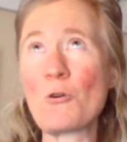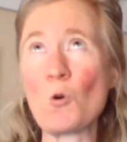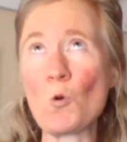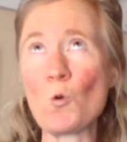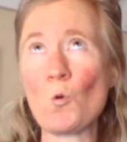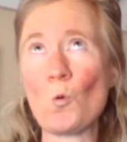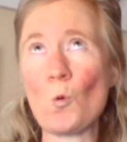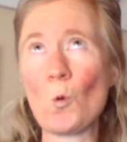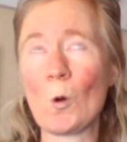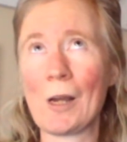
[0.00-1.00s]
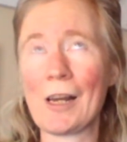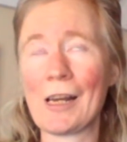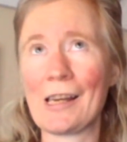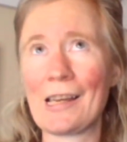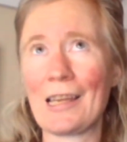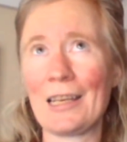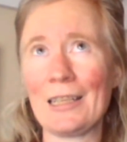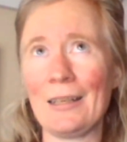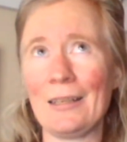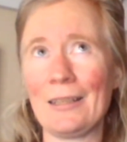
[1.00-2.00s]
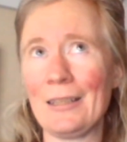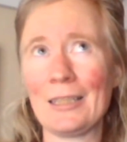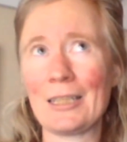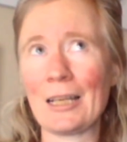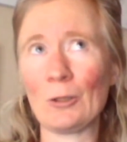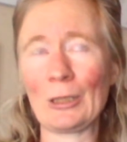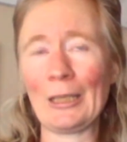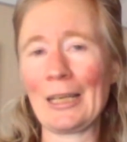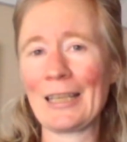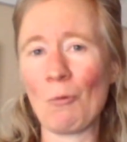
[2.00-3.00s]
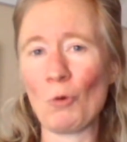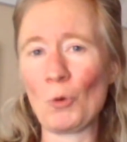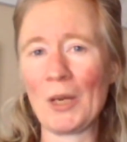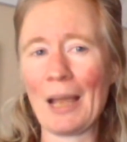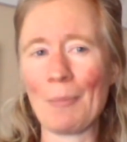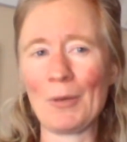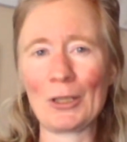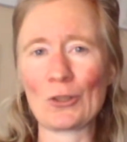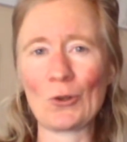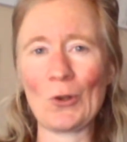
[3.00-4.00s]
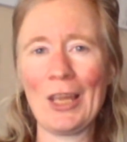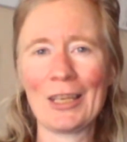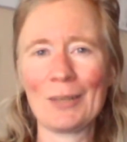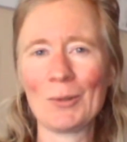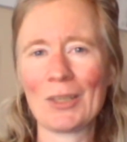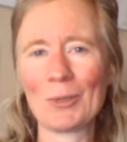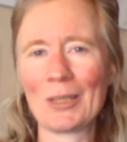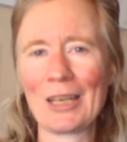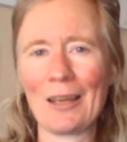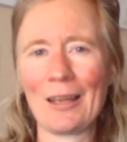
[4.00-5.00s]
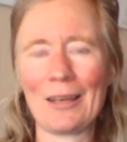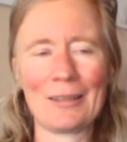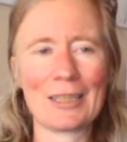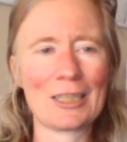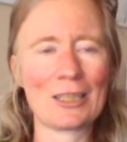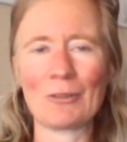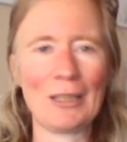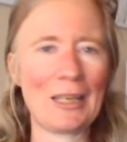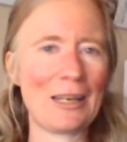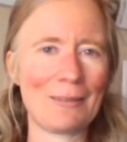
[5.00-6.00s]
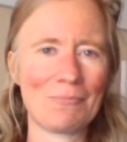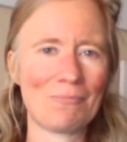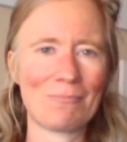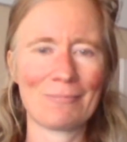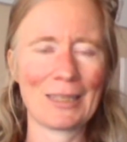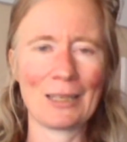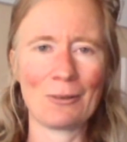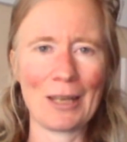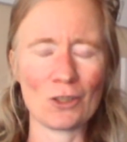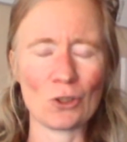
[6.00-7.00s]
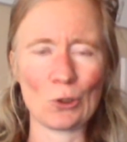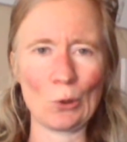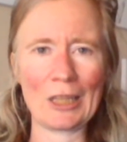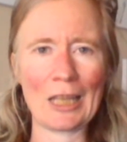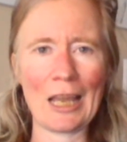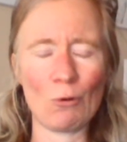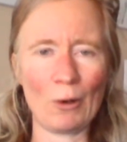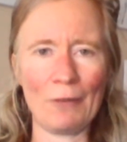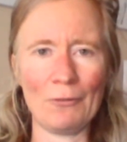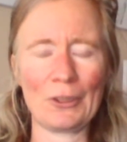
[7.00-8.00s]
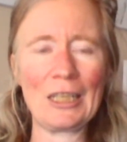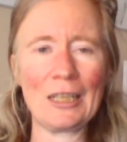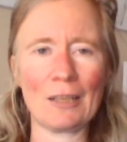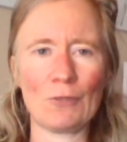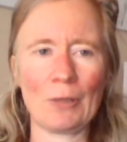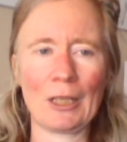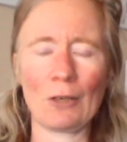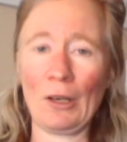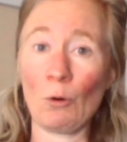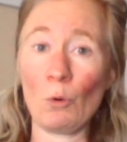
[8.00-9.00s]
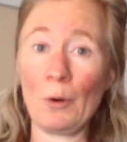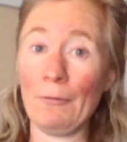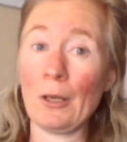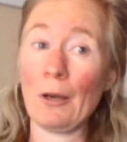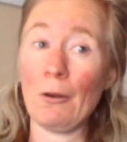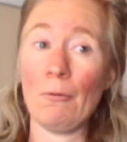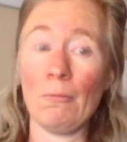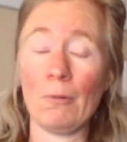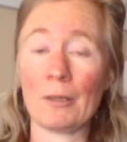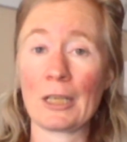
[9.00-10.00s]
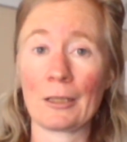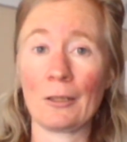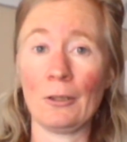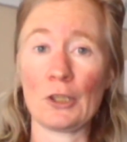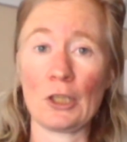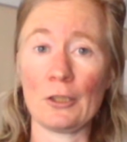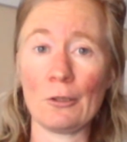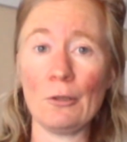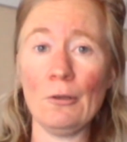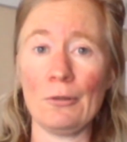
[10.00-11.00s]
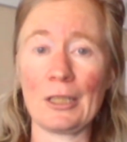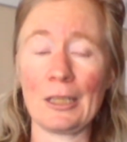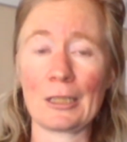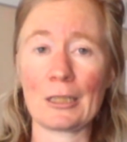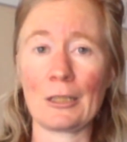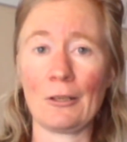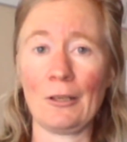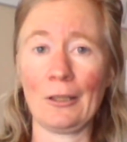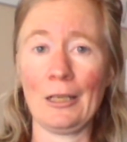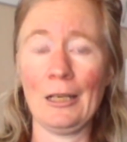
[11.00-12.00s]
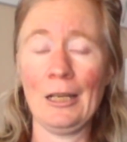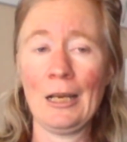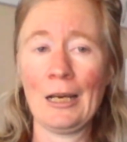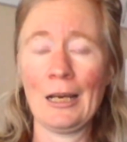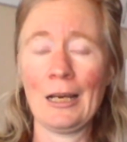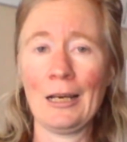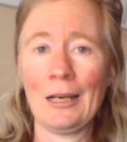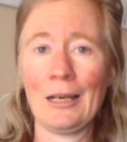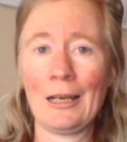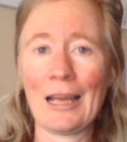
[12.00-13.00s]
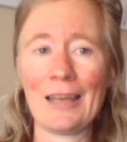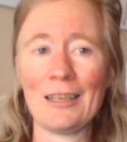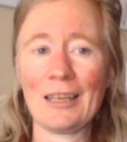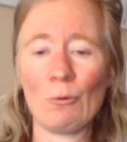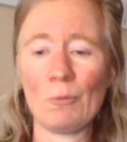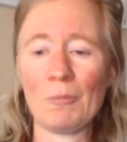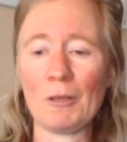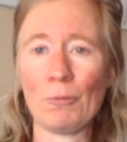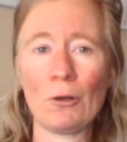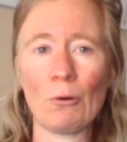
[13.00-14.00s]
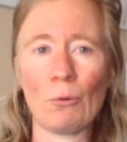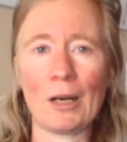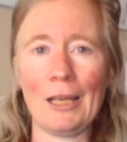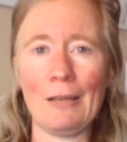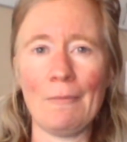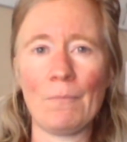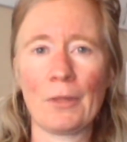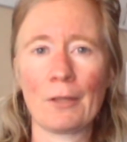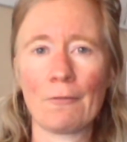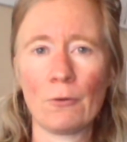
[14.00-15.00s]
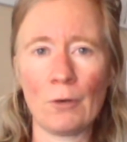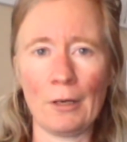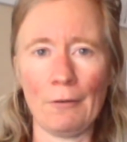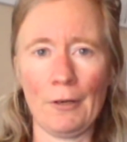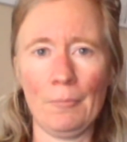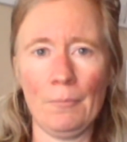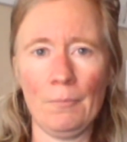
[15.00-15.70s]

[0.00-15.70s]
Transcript: who is elderly, and that would be happening too. They wouldn't necessarily get around to doing that, or even think of doing it, or even know what technology to use necessarily. And they would be put away forever,